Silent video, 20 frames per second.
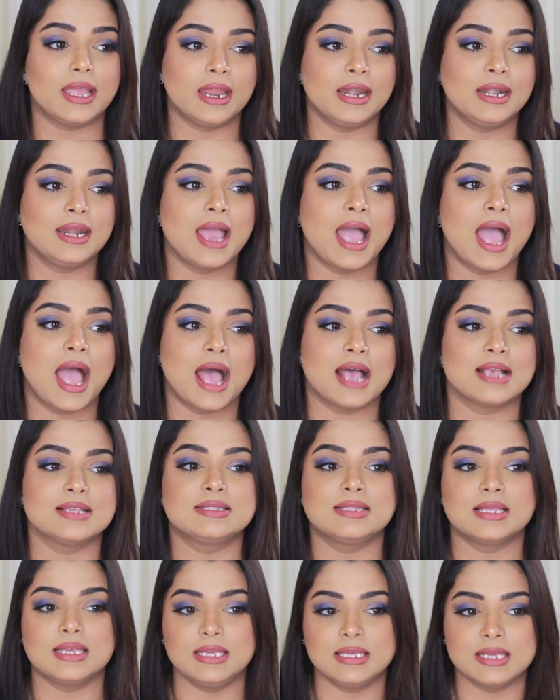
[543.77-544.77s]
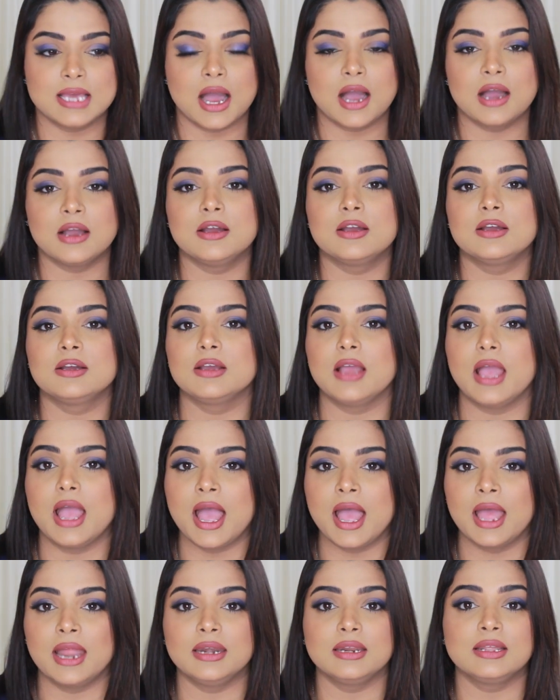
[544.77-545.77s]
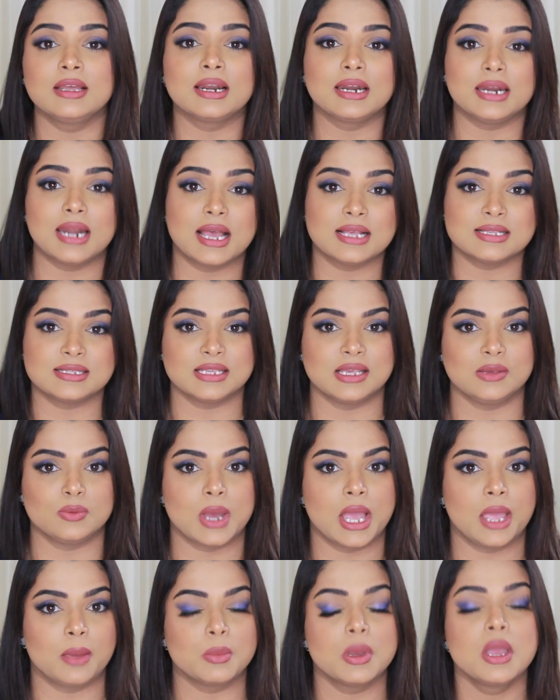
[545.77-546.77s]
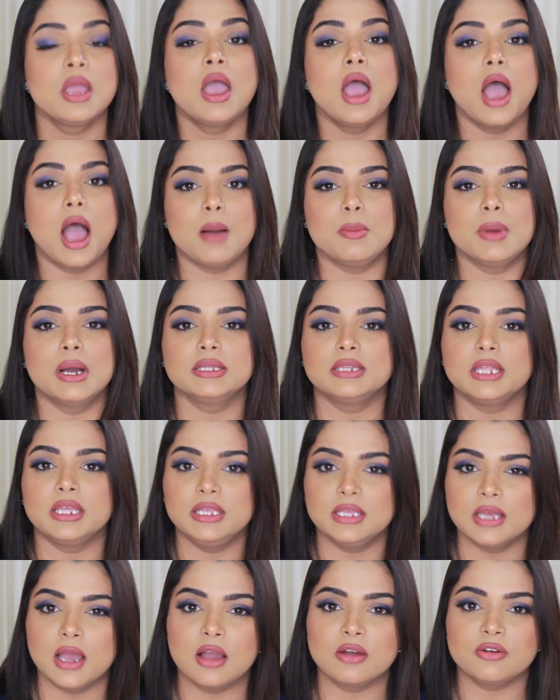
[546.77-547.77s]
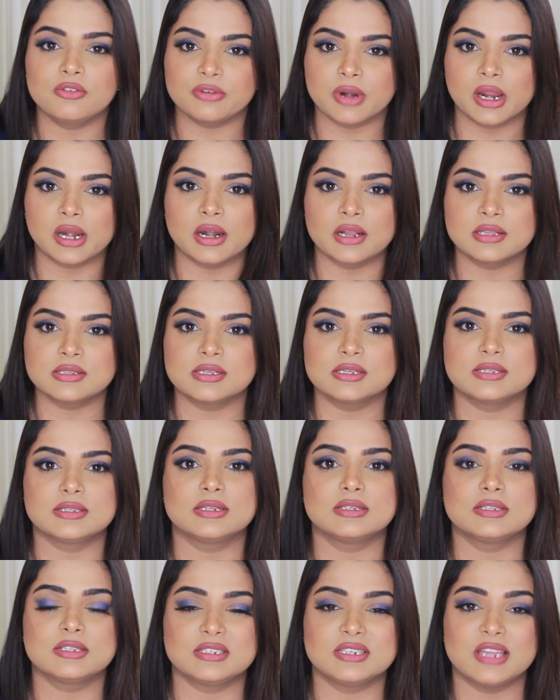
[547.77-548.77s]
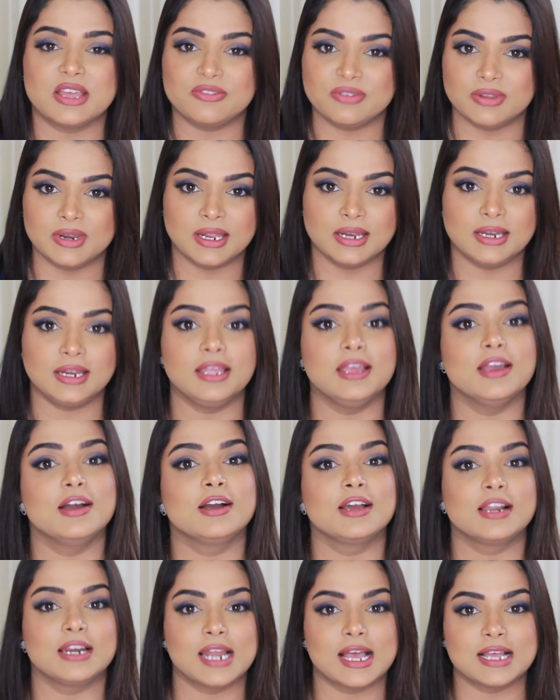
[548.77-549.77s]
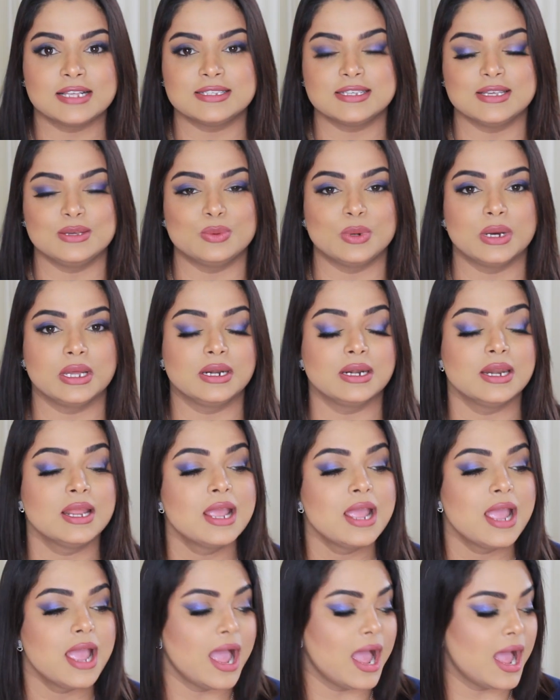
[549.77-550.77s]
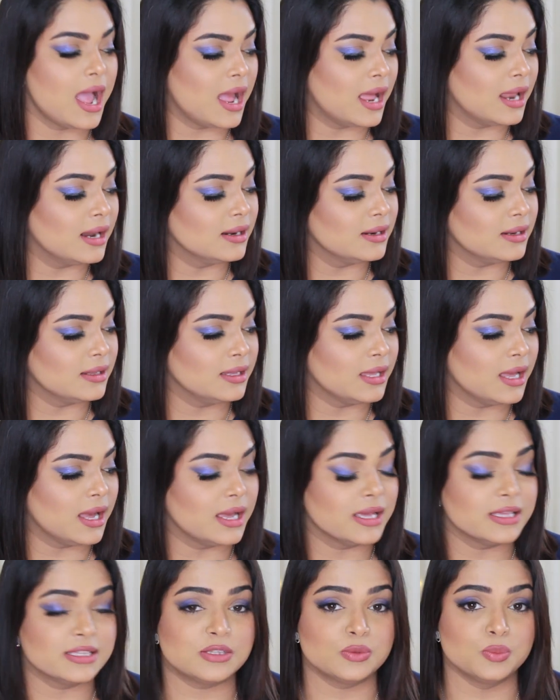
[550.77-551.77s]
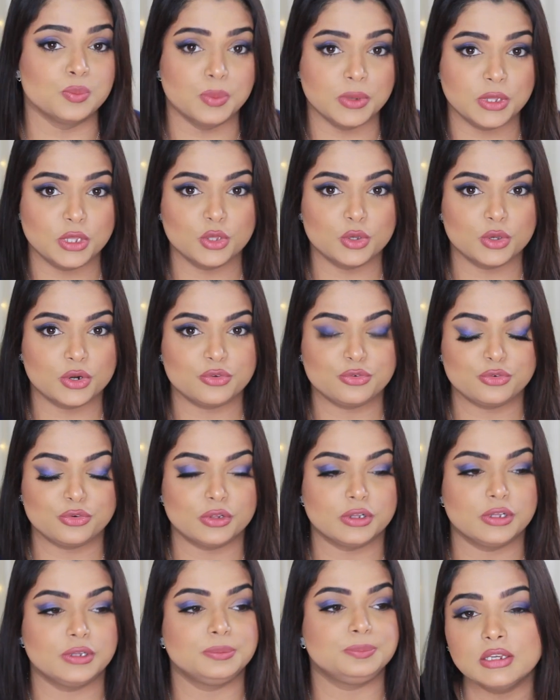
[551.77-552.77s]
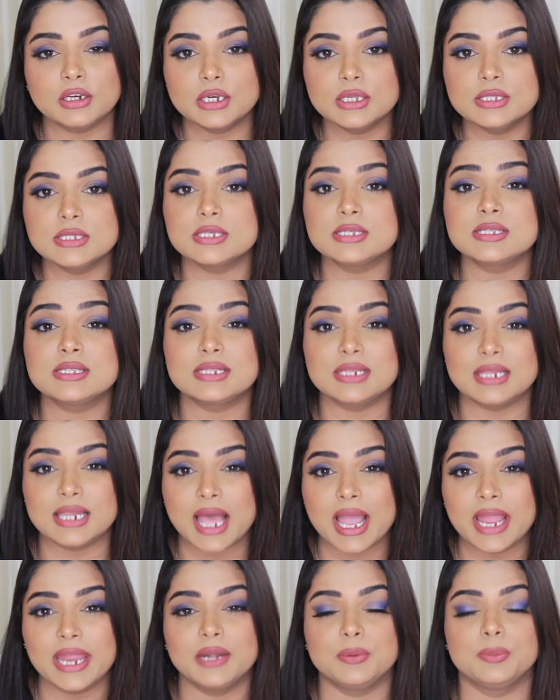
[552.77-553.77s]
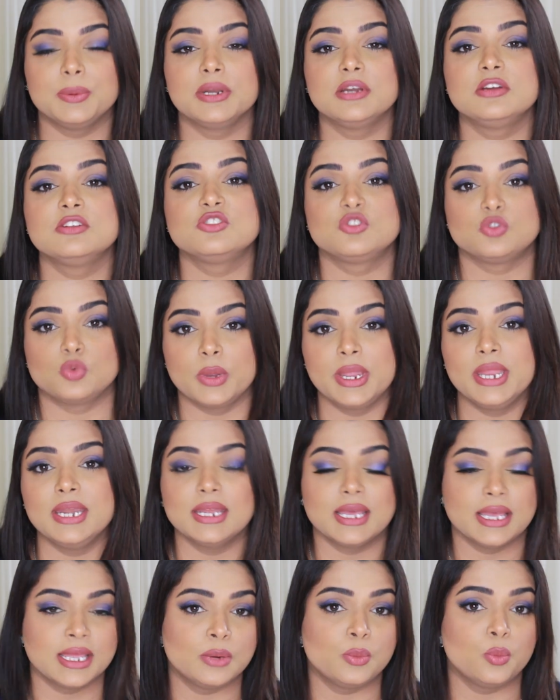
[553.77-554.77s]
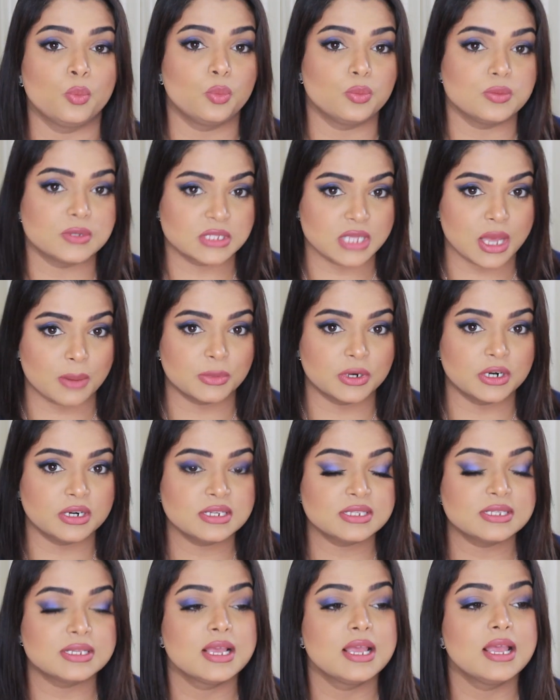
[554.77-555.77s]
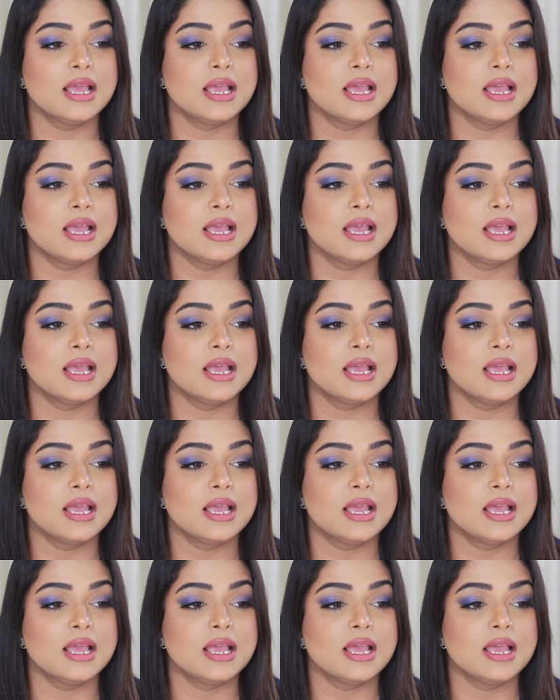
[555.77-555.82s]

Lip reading: It has the young and classy vibe. Among the young fragrances, it's definitely a classy one. And yeah, it's beautiful. Turns a slight bit sweet in summers.